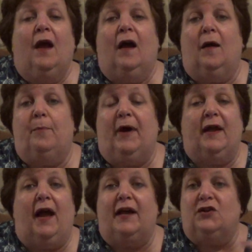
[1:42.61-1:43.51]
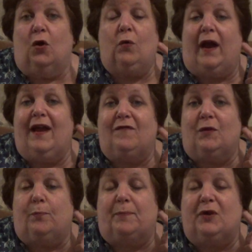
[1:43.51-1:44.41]
Uh, but I don't, I
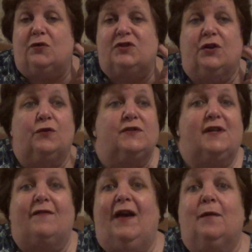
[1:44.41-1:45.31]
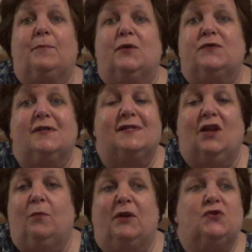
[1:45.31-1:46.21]
have pierced ears. I've had them pierced since
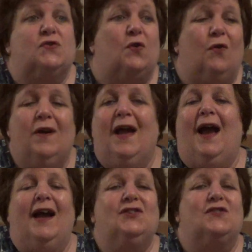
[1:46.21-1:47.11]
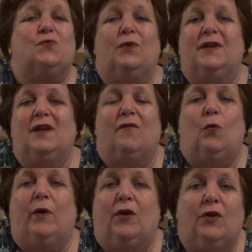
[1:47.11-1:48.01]
elementary school. I just really never
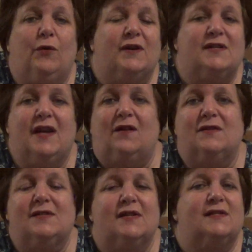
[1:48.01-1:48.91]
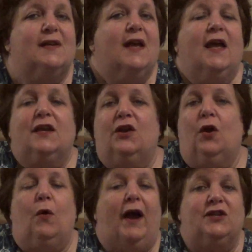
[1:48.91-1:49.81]
wear earrings, necklaces. You
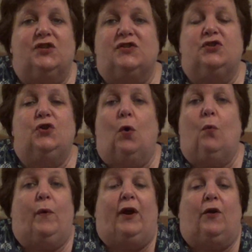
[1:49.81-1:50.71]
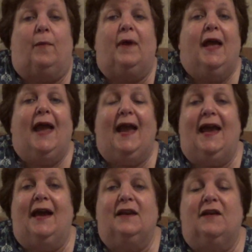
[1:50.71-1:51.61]
know, I just don't wear them.
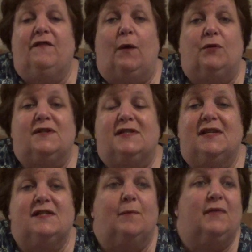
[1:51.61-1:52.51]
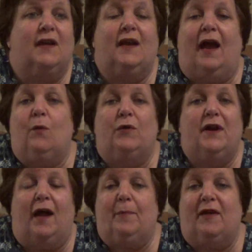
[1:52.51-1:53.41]
And if I were to see something, I would
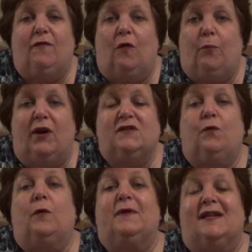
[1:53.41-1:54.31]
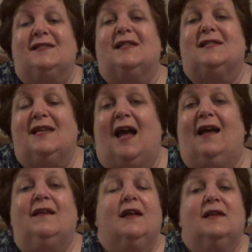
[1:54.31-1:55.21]
not pay full price for it because it's
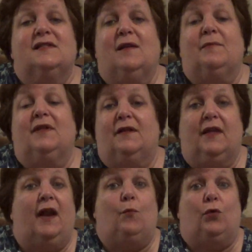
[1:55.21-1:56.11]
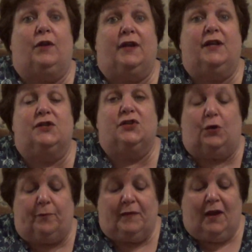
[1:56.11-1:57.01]
not something that I'm really into.